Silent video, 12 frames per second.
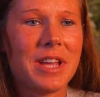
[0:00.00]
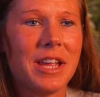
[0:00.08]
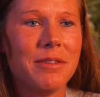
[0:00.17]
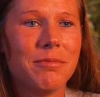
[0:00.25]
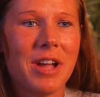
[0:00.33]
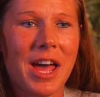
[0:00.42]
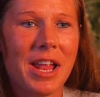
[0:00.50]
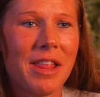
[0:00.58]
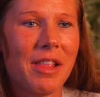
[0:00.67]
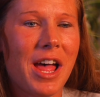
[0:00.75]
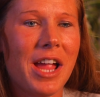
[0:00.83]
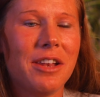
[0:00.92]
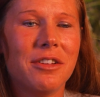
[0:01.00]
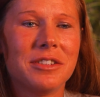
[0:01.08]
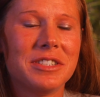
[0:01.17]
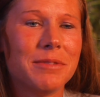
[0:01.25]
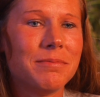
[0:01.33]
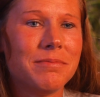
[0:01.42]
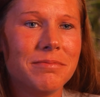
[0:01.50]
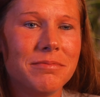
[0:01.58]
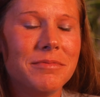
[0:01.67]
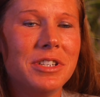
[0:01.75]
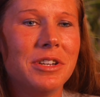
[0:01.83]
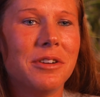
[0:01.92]
I got online, looked up,
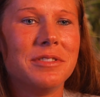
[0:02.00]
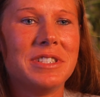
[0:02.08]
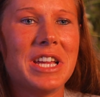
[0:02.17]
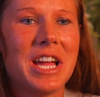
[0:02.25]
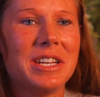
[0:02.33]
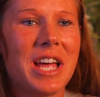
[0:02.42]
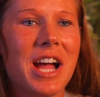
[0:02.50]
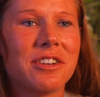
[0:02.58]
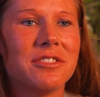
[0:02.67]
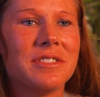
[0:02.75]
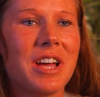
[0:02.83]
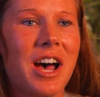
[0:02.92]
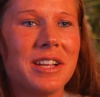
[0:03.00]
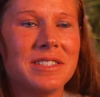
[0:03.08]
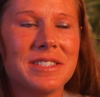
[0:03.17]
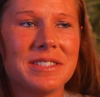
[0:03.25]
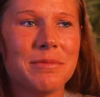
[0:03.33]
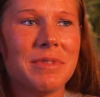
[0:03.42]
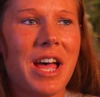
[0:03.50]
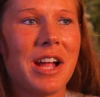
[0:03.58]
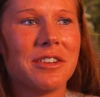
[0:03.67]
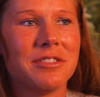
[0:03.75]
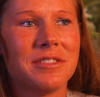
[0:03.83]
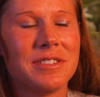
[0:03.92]
DAN doctors, autism
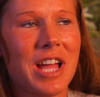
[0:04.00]
doctors.